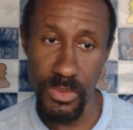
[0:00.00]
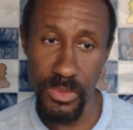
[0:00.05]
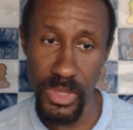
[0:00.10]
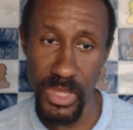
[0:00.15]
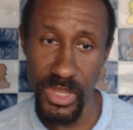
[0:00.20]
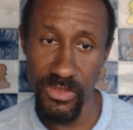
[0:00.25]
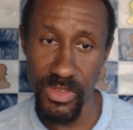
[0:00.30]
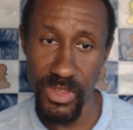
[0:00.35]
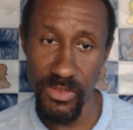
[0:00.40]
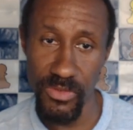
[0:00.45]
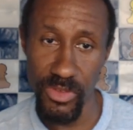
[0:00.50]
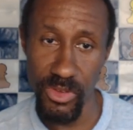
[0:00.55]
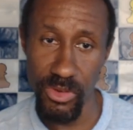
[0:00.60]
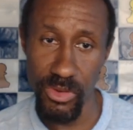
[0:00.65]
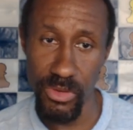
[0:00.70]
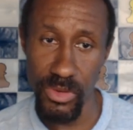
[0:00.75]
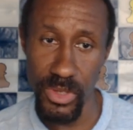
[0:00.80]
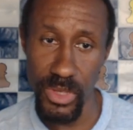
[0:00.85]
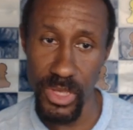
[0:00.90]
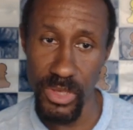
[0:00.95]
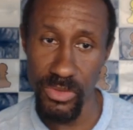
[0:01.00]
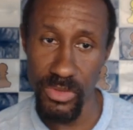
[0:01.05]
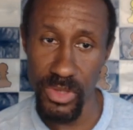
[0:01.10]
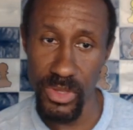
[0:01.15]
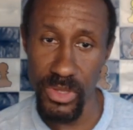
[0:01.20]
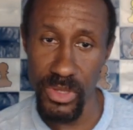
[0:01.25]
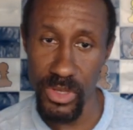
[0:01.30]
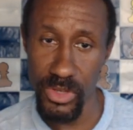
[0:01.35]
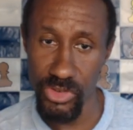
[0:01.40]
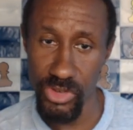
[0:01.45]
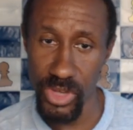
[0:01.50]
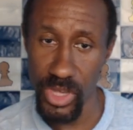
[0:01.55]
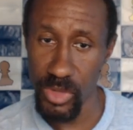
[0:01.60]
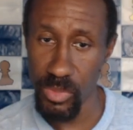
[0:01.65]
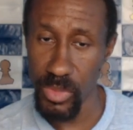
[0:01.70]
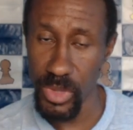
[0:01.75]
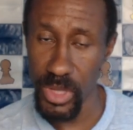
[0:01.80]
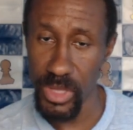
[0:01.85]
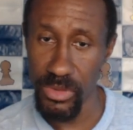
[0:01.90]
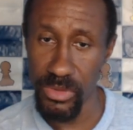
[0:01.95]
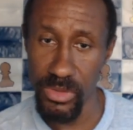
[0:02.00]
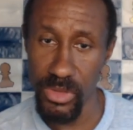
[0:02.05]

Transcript: even if there isn't a checkmate.